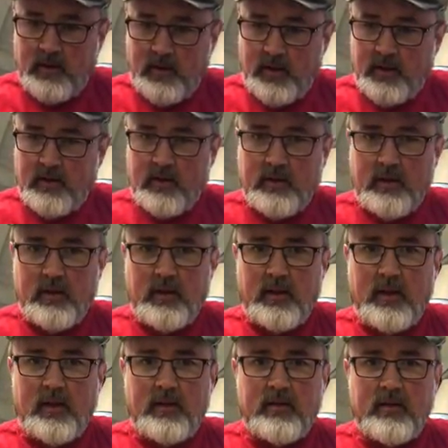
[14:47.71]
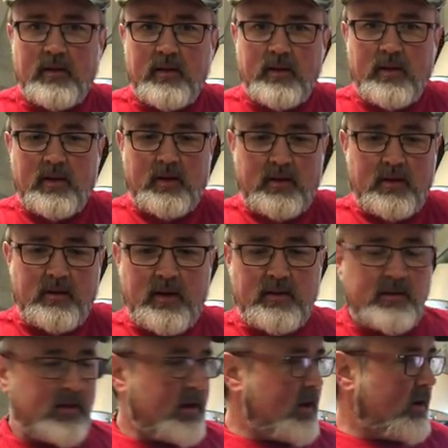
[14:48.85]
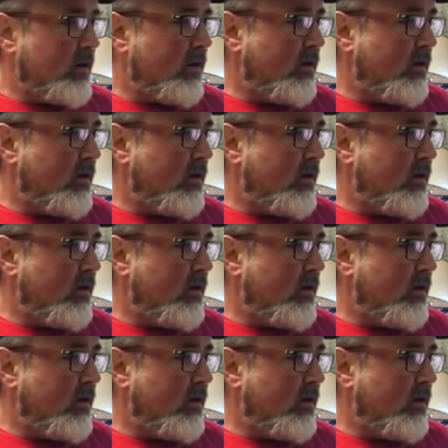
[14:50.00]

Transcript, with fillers: little end on the little end and the tension kind of